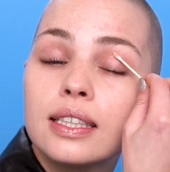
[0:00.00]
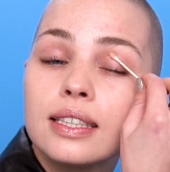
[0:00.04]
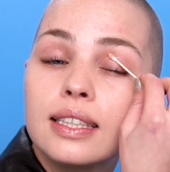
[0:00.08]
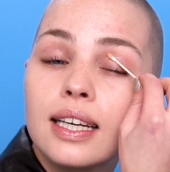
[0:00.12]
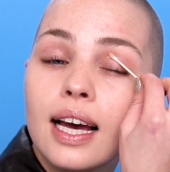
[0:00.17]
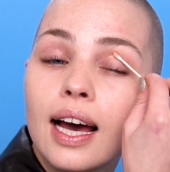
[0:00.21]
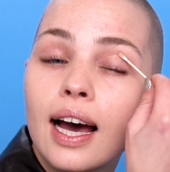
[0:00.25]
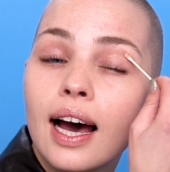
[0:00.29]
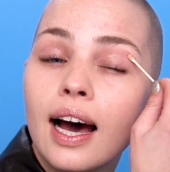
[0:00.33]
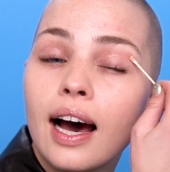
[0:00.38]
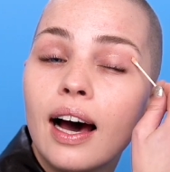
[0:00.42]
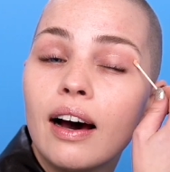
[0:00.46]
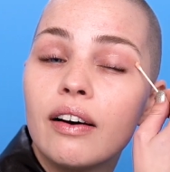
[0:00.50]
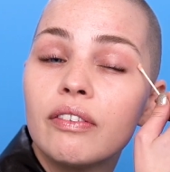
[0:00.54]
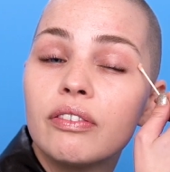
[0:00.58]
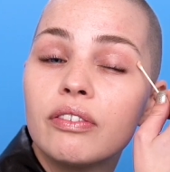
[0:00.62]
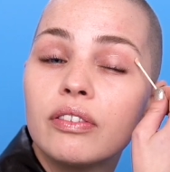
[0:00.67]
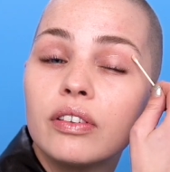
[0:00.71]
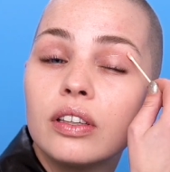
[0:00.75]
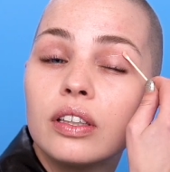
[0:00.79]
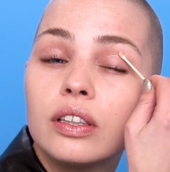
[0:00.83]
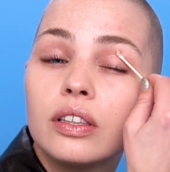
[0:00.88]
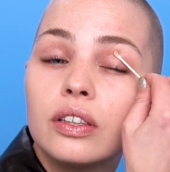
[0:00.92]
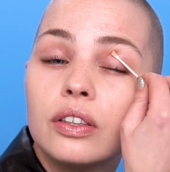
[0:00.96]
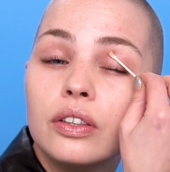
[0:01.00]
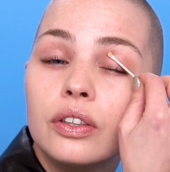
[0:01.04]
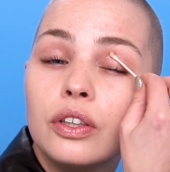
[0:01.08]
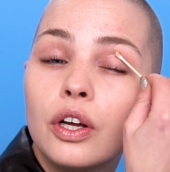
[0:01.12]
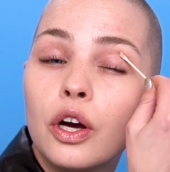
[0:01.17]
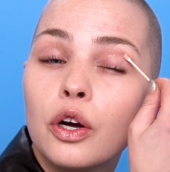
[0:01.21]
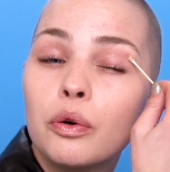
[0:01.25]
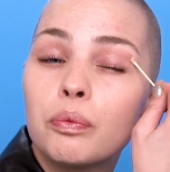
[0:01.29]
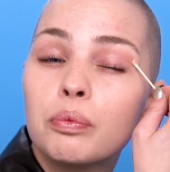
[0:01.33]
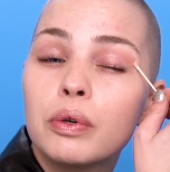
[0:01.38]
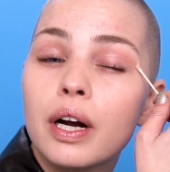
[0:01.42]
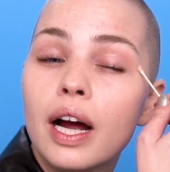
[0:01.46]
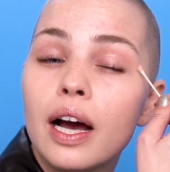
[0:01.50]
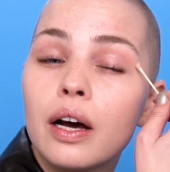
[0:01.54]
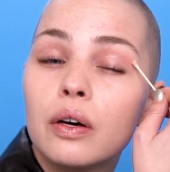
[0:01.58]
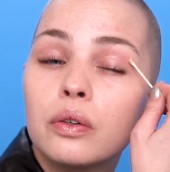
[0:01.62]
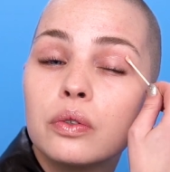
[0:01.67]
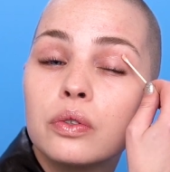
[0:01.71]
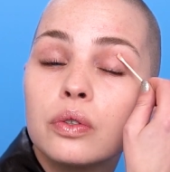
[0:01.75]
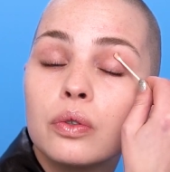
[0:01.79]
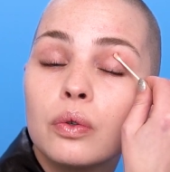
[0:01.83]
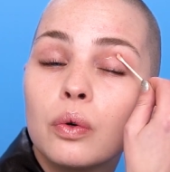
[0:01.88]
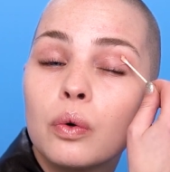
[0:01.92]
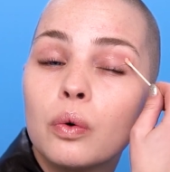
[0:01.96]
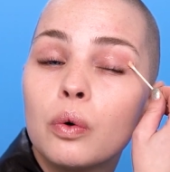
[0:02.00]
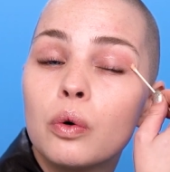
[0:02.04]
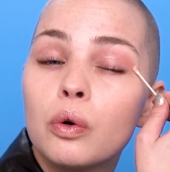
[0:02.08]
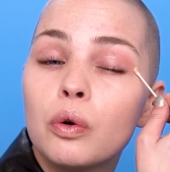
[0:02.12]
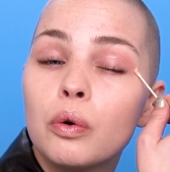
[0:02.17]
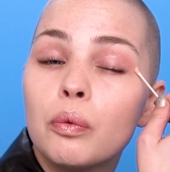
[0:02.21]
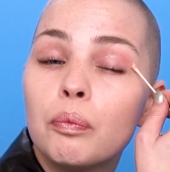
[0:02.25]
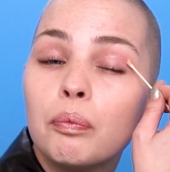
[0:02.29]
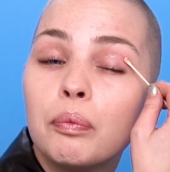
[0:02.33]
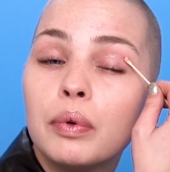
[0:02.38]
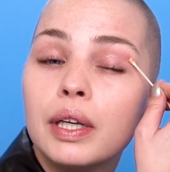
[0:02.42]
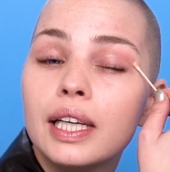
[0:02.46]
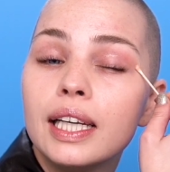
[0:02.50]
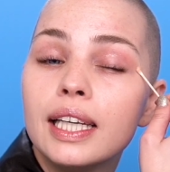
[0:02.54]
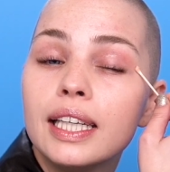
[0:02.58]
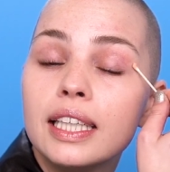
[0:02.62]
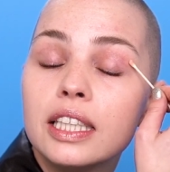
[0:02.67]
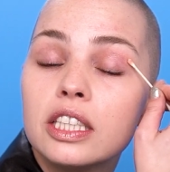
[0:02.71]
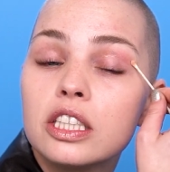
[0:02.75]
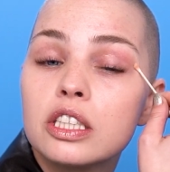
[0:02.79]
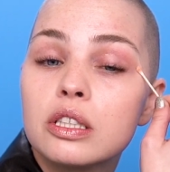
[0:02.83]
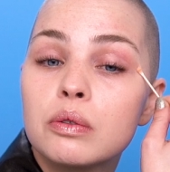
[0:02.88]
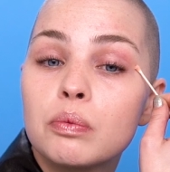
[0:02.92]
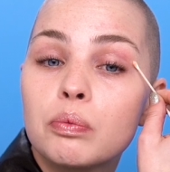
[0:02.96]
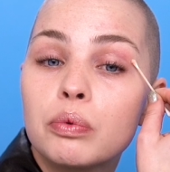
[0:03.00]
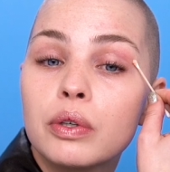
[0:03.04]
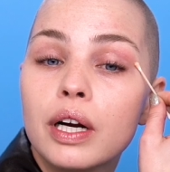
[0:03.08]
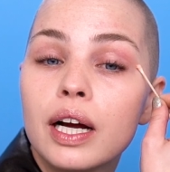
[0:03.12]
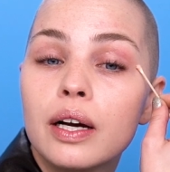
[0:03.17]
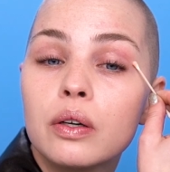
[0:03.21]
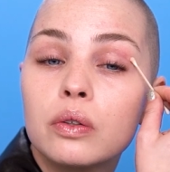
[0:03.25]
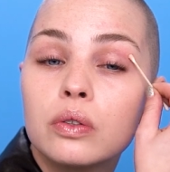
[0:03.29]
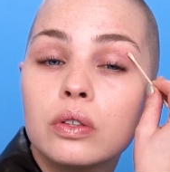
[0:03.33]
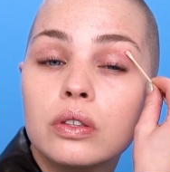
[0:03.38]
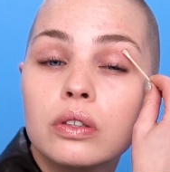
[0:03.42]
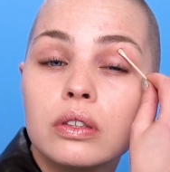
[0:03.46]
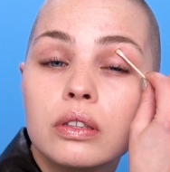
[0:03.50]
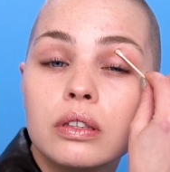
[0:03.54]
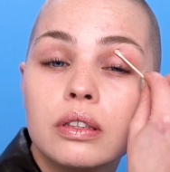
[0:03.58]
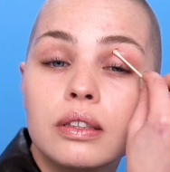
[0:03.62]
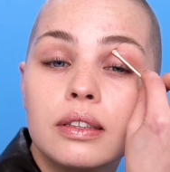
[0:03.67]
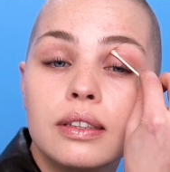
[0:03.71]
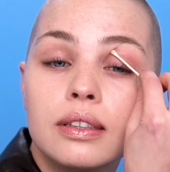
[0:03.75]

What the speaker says: to have no brows or bleached brows.